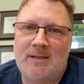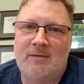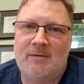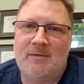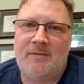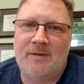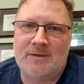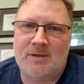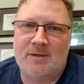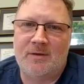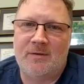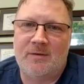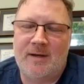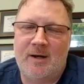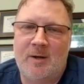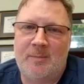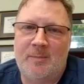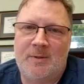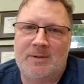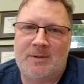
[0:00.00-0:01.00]
to the physical
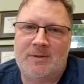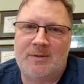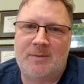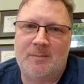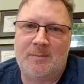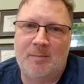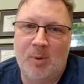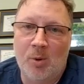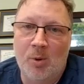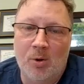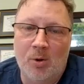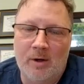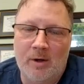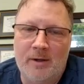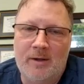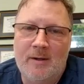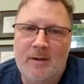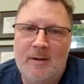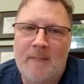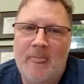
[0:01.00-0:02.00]
therapist
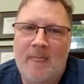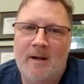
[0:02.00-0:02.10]
board,